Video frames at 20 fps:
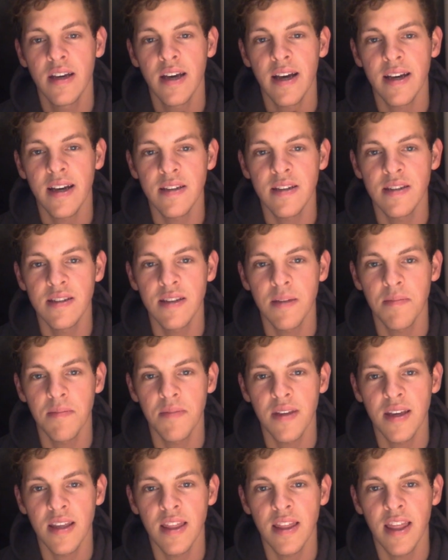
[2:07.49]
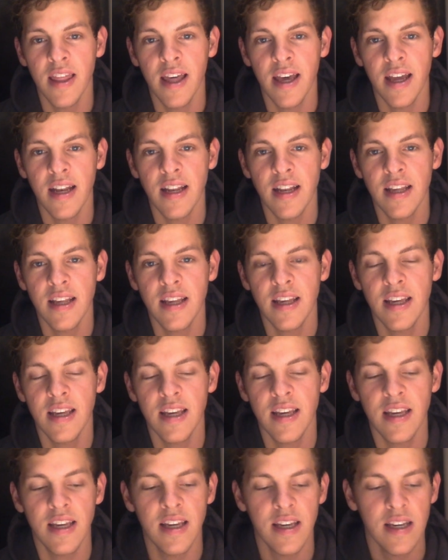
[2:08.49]
as something that
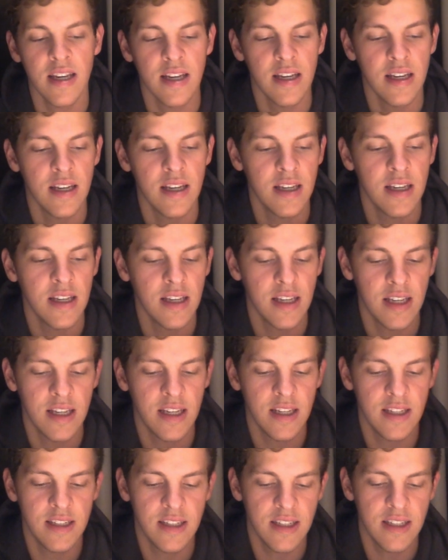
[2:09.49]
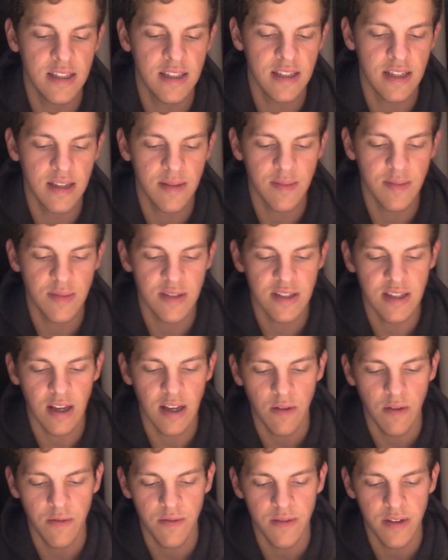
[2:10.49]
he sees in
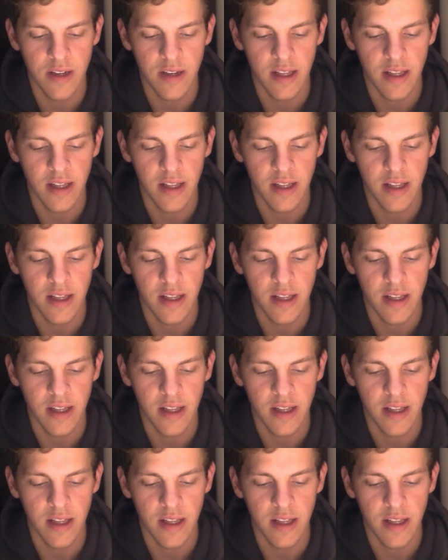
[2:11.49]
himself,